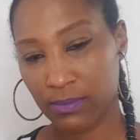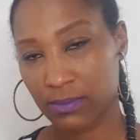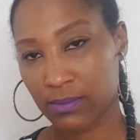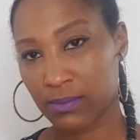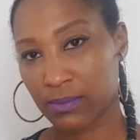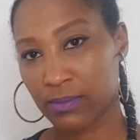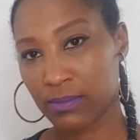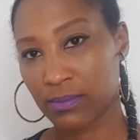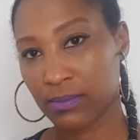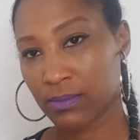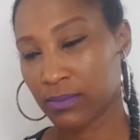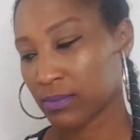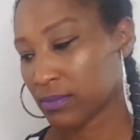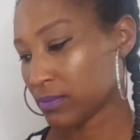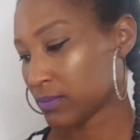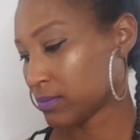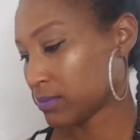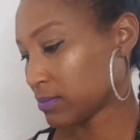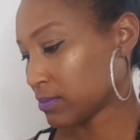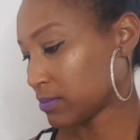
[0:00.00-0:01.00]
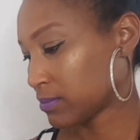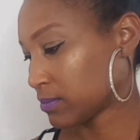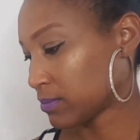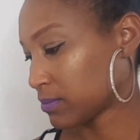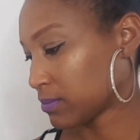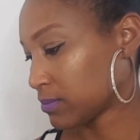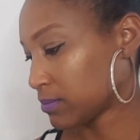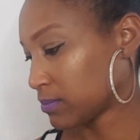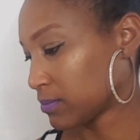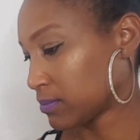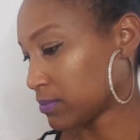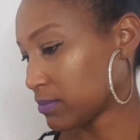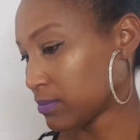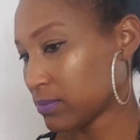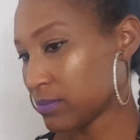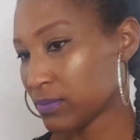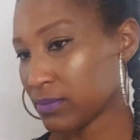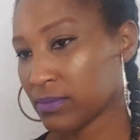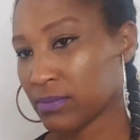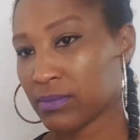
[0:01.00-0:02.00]

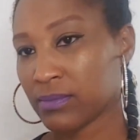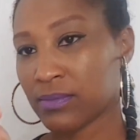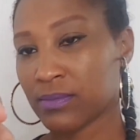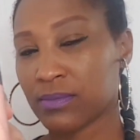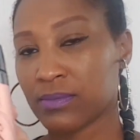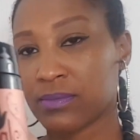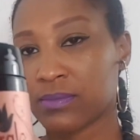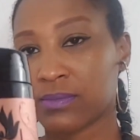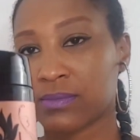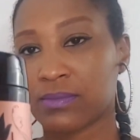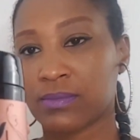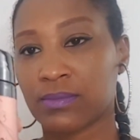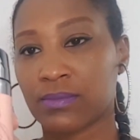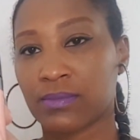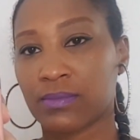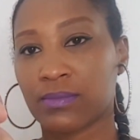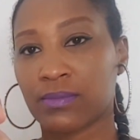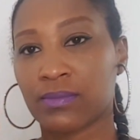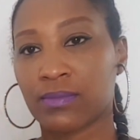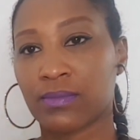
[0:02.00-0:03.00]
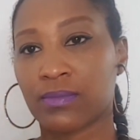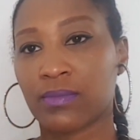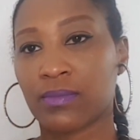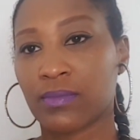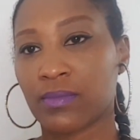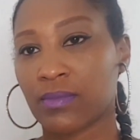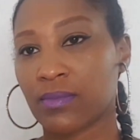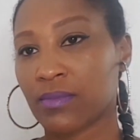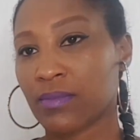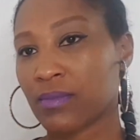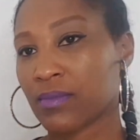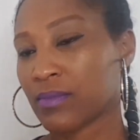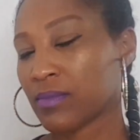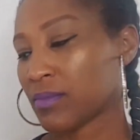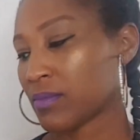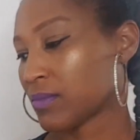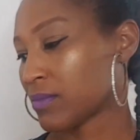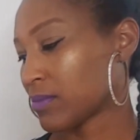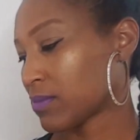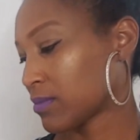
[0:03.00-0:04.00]

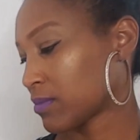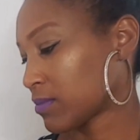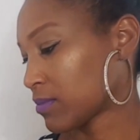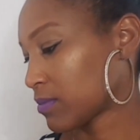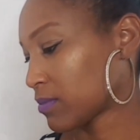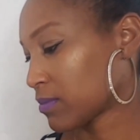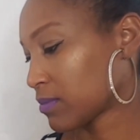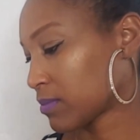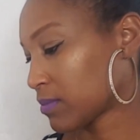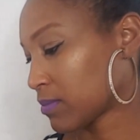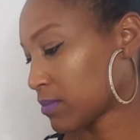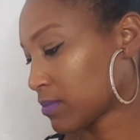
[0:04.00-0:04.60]
No words are spoken by the person on screen.